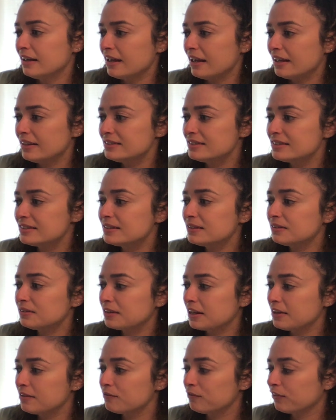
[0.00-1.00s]
and still
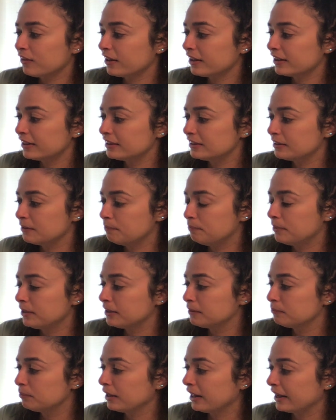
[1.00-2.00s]
came flying the
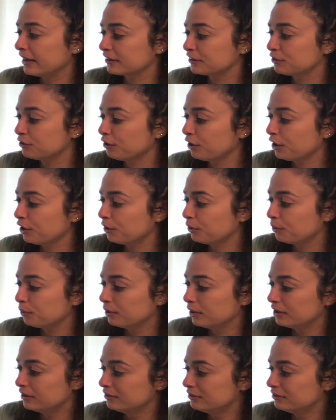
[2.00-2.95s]
big black crow.